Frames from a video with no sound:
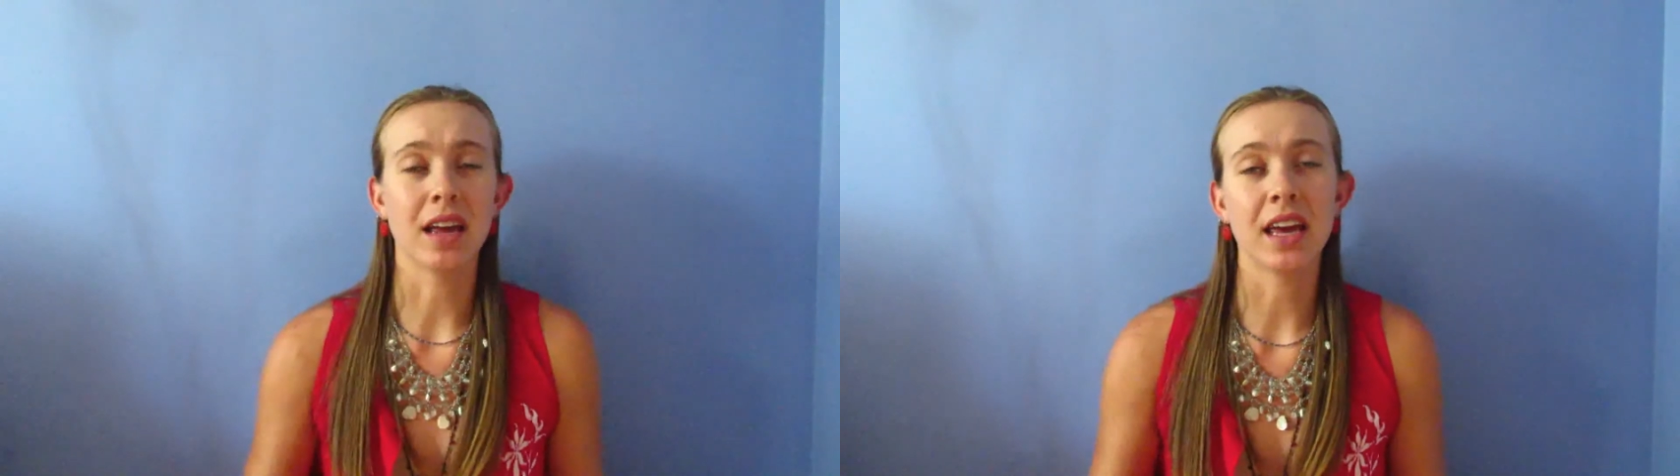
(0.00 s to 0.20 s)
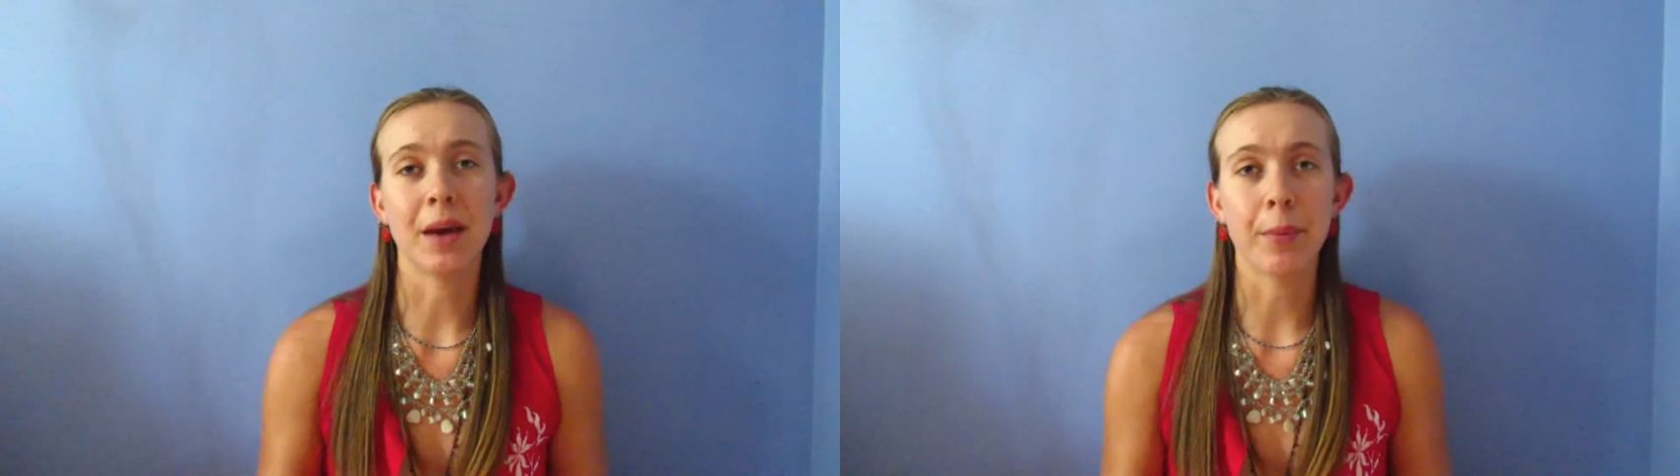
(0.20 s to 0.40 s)

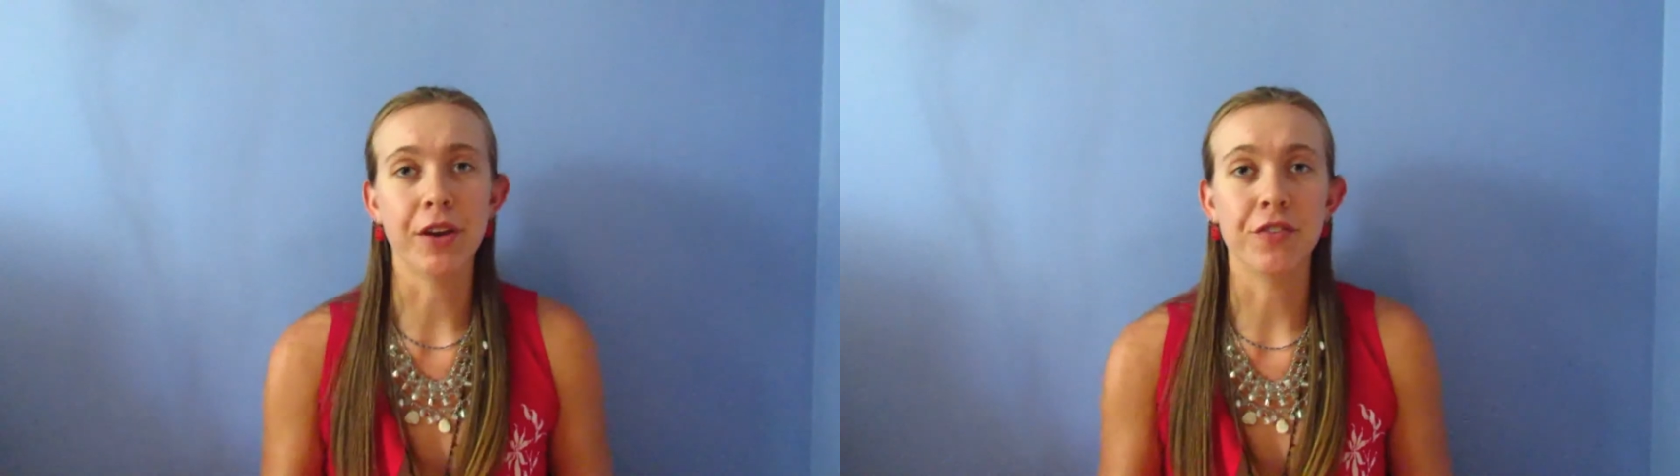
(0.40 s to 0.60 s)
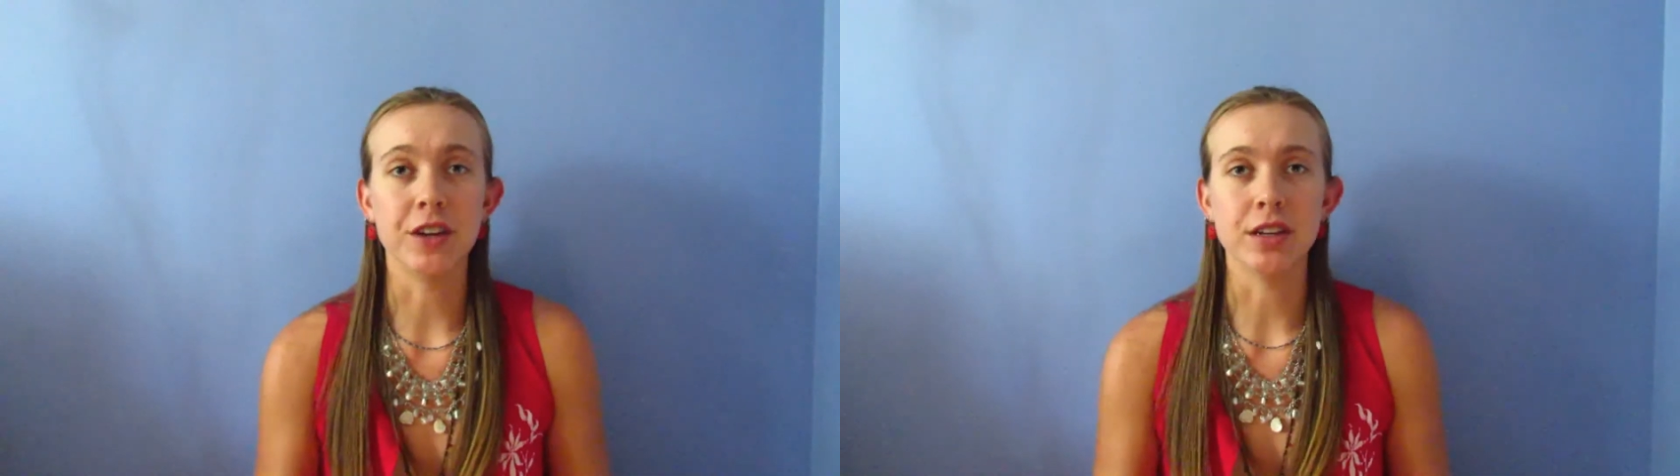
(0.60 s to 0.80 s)

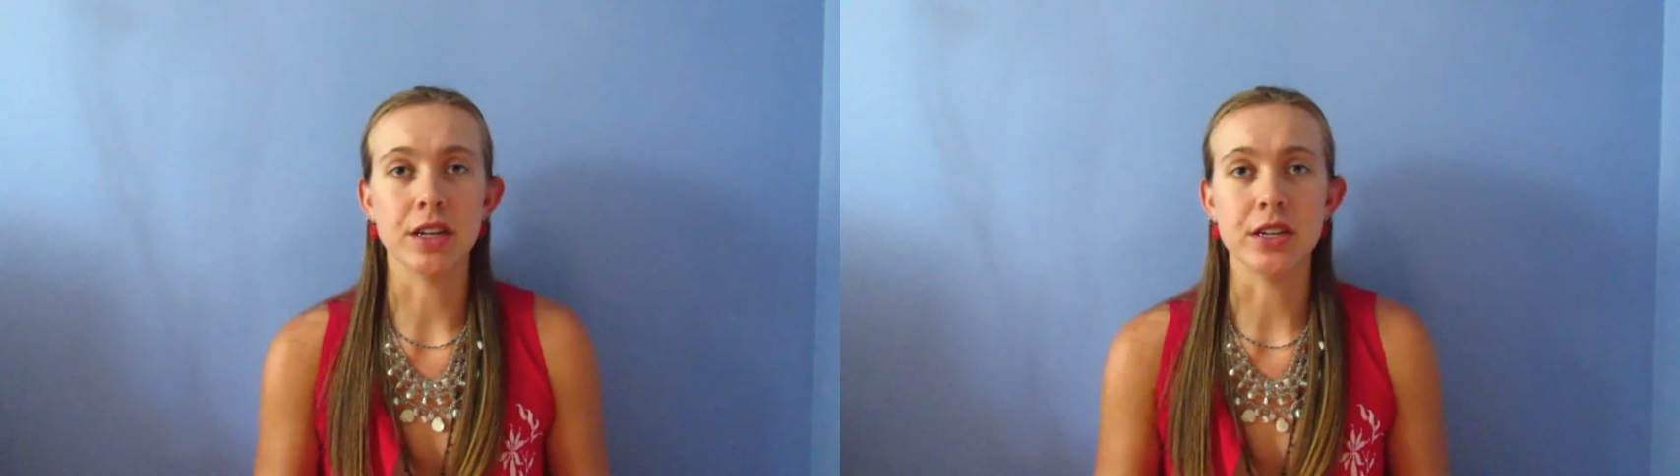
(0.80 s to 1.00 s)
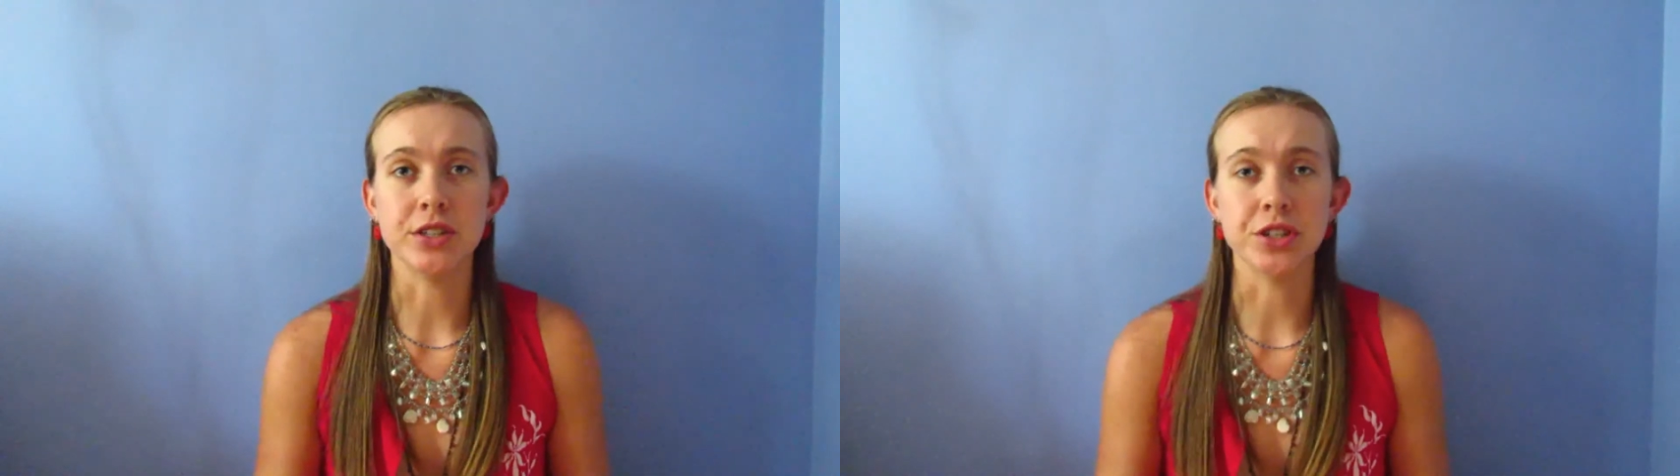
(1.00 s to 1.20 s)
camping for you
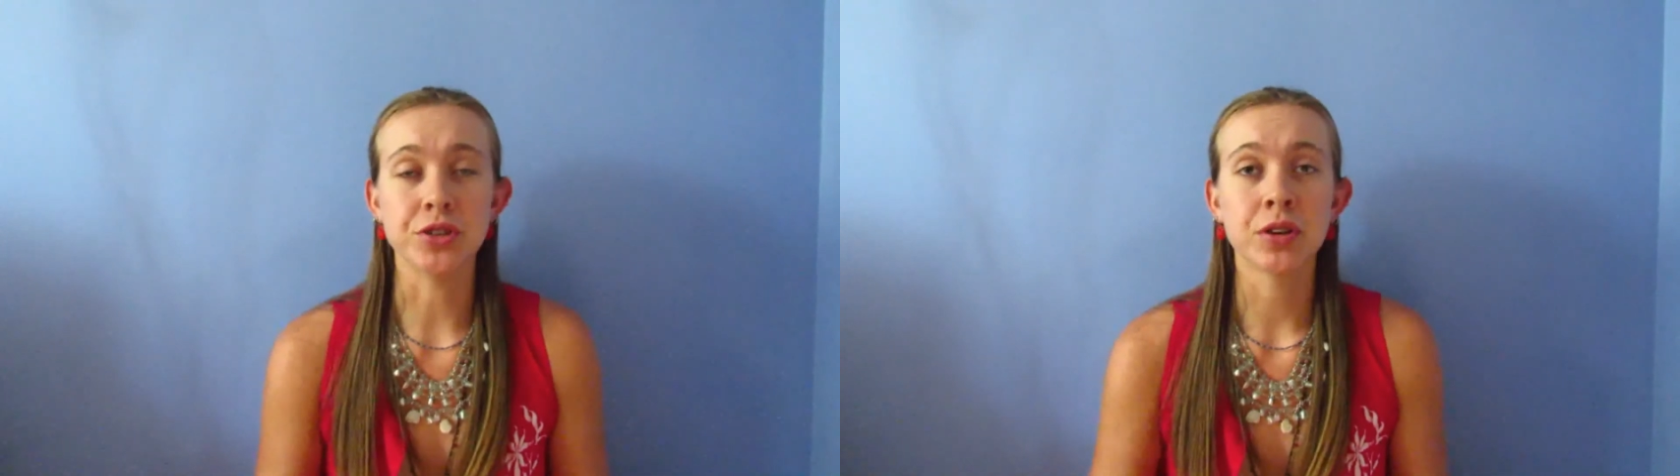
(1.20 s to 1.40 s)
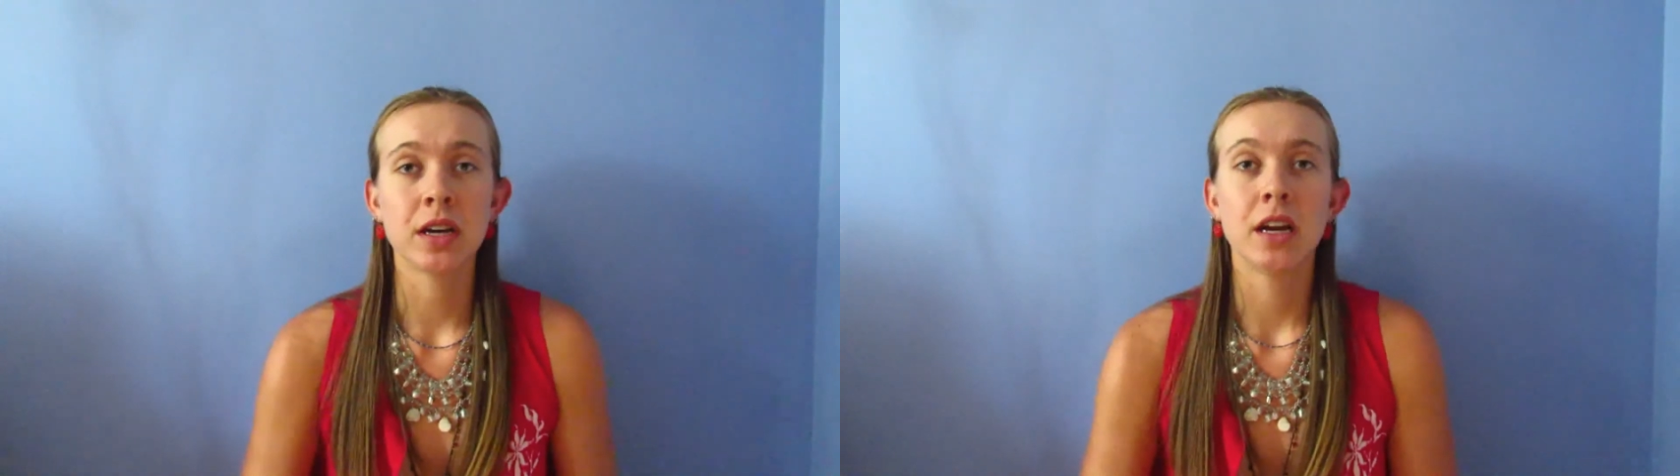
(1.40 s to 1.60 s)
to do.